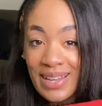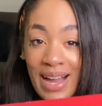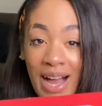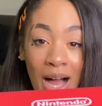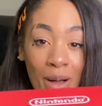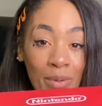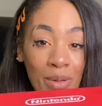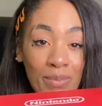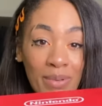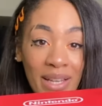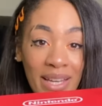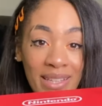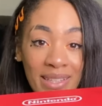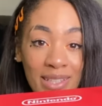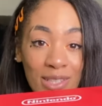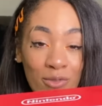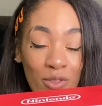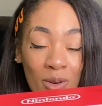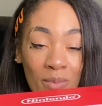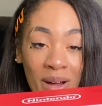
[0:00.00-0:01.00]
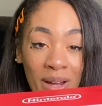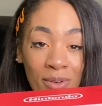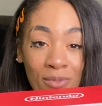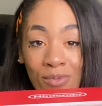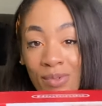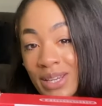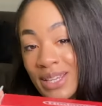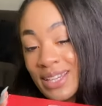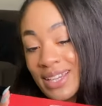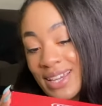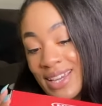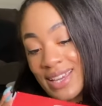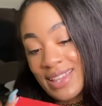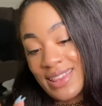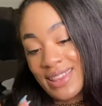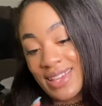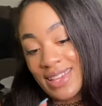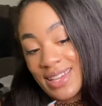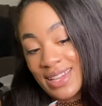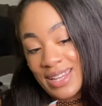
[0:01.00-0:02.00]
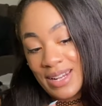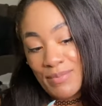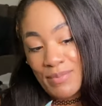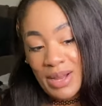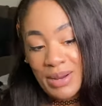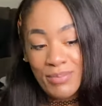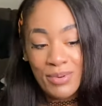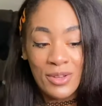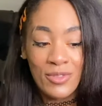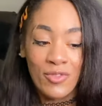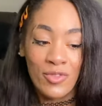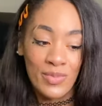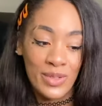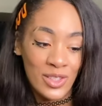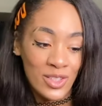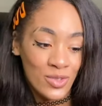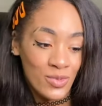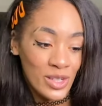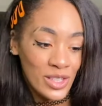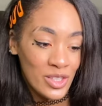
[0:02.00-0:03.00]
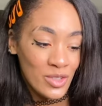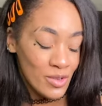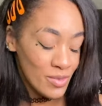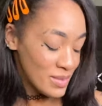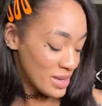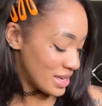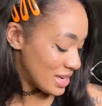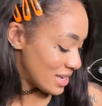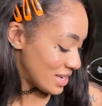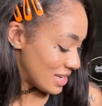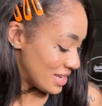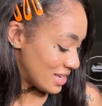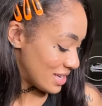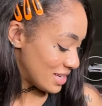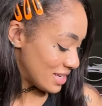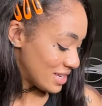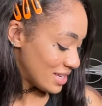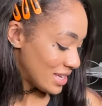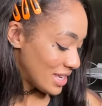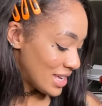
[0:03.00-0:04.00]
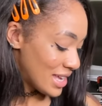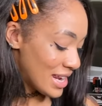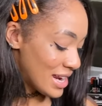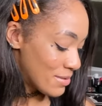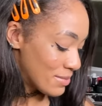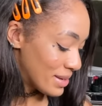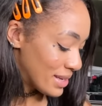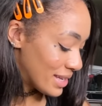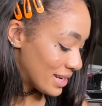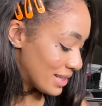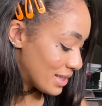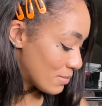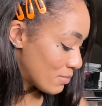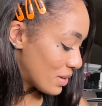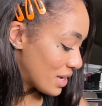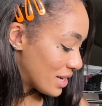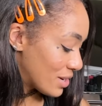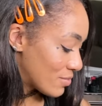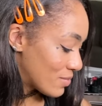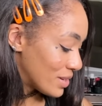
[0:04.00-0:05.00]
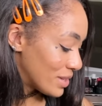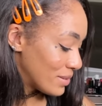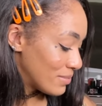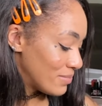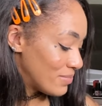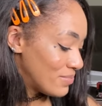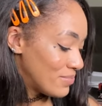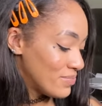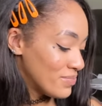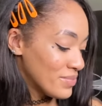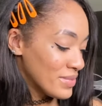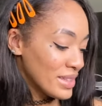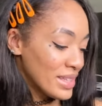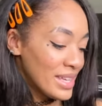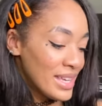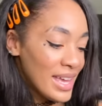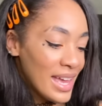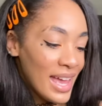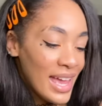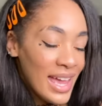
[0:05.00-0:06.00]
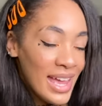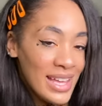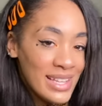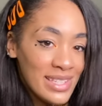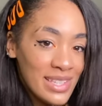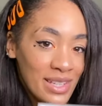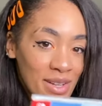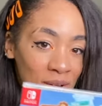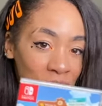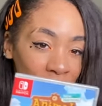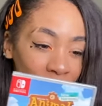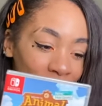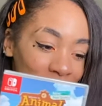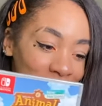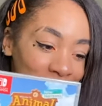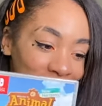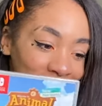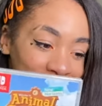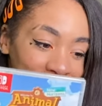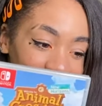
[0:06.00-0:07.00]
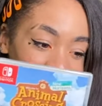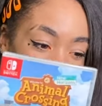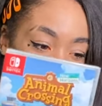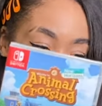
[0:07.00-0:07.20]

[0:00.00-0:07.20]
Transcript: I'll be playing this for about a week and then my brother will be switching me and I'll be getting the pink one and to go with it.